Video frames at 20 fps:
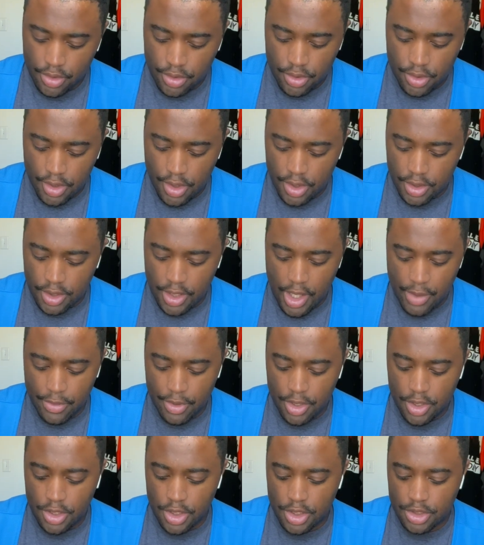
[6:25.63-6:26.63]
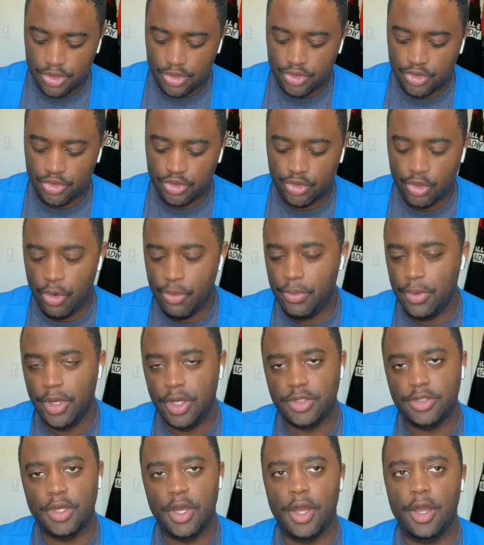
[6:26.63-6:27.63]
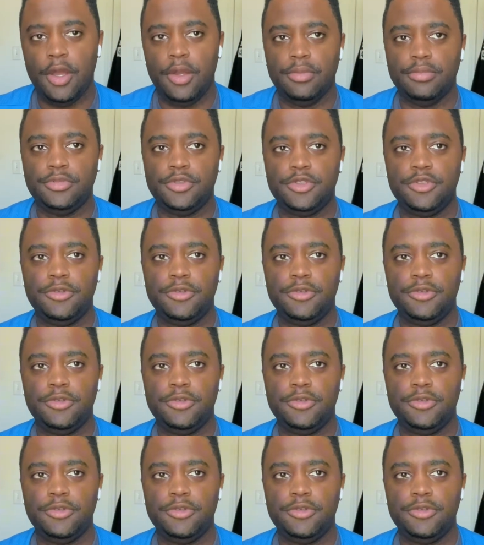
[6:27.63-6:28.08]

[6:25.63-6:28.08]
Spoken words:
it came in clutch so many times.